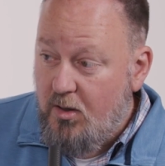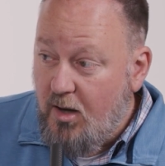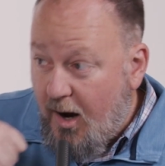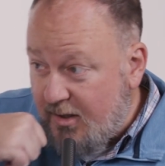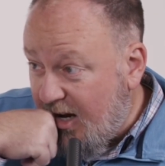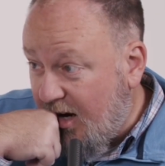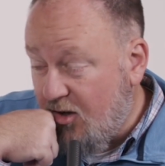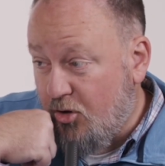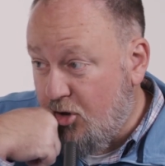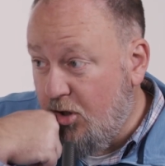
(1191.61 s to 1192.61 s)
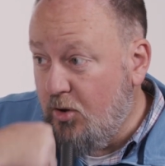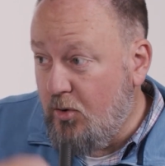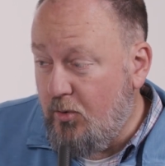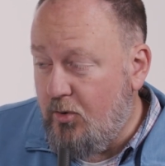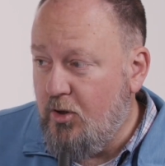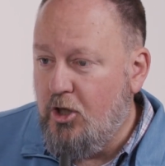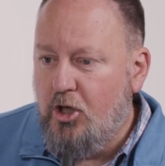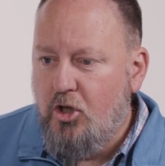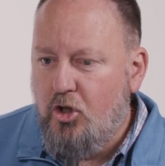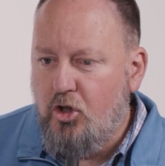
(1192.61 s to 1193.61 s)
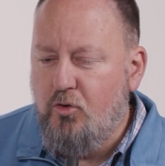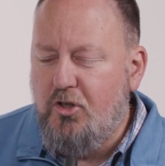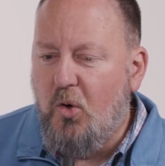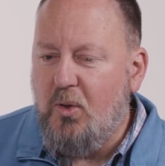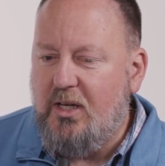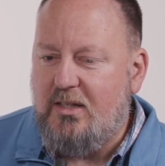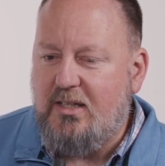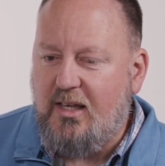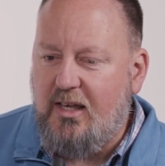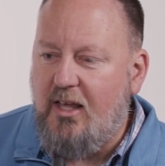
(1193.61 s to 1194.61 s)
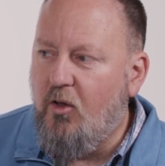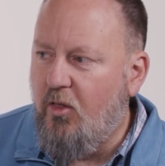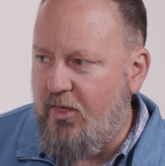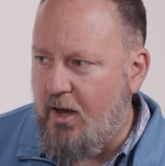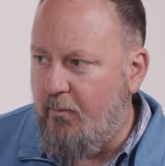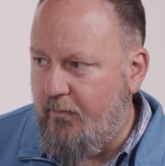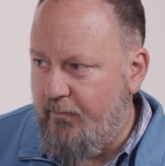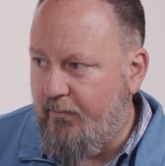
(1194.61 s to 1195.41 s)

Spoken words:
knocks out your tooth, you don't get to kill them,